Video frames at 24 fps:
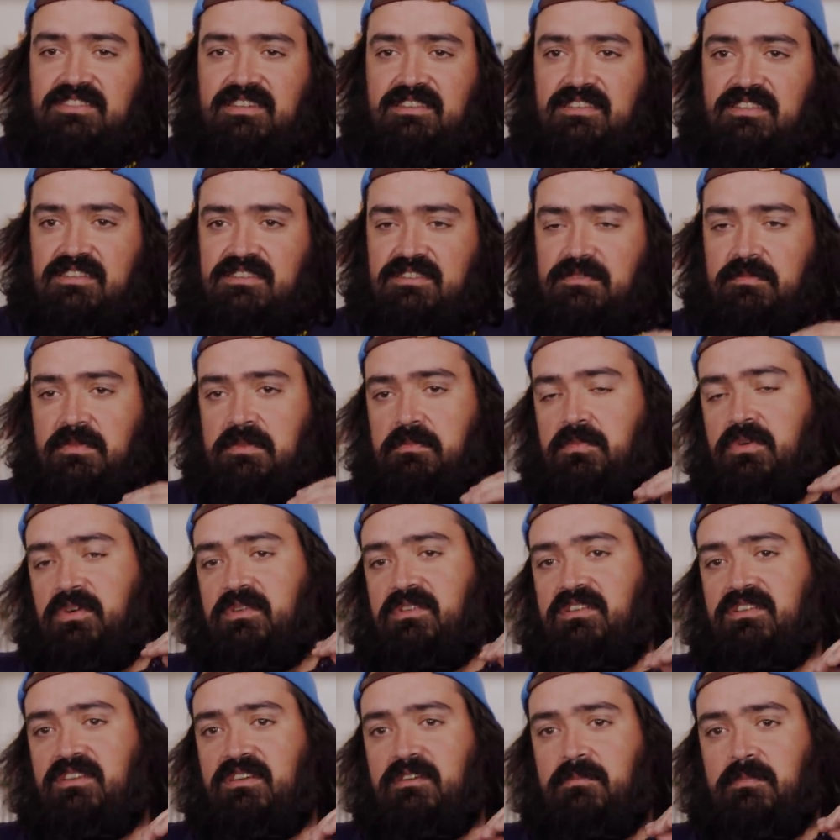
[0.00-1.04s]
that needs to be
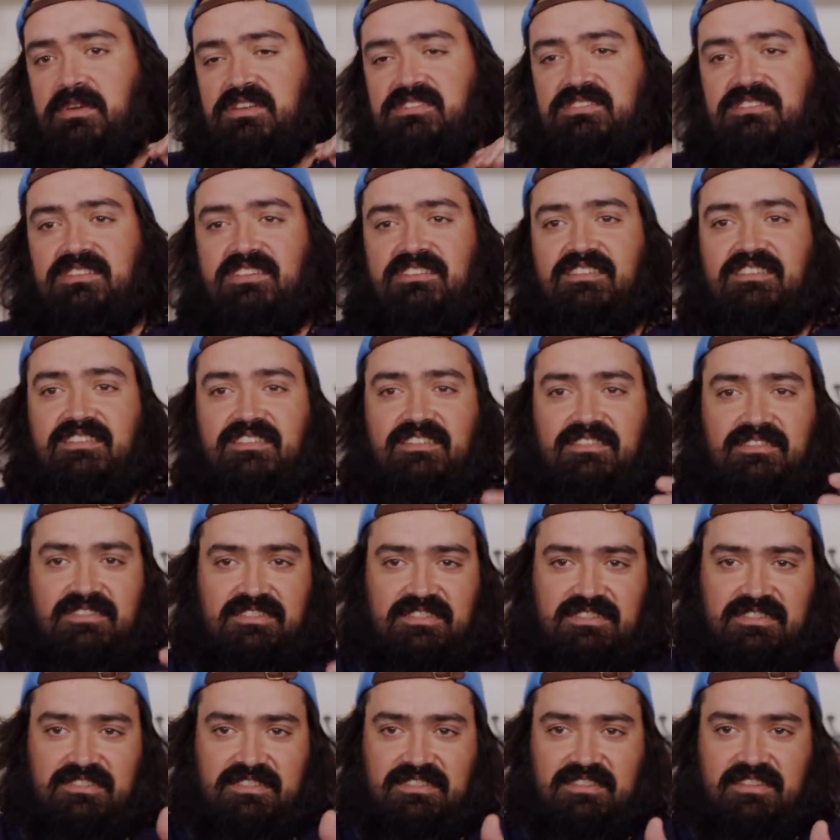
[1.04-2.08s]
broken down by
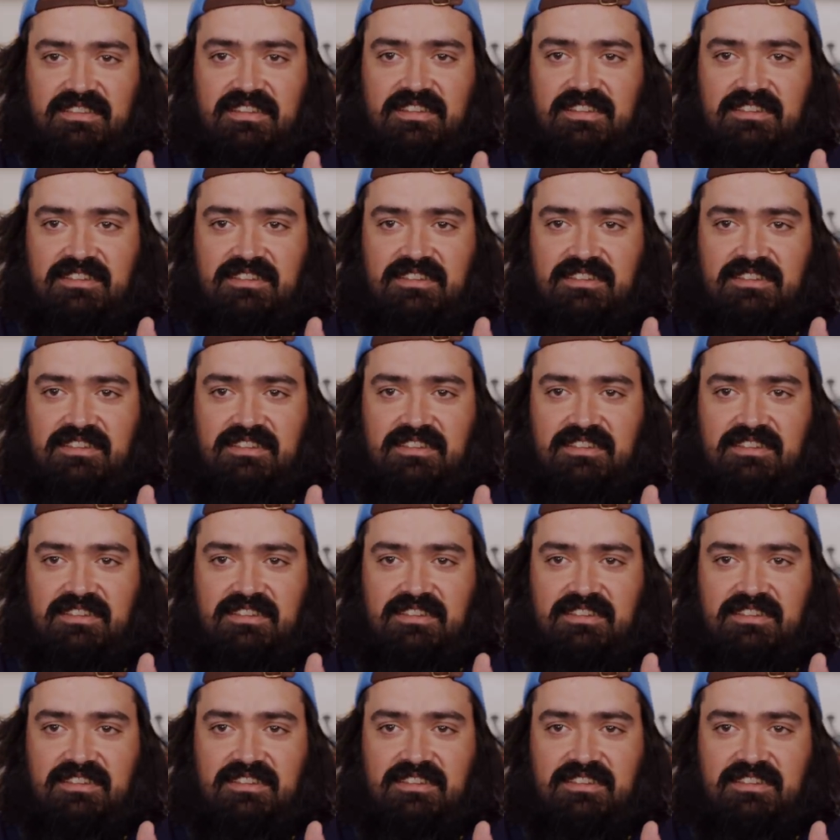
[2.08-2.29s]
cellulose.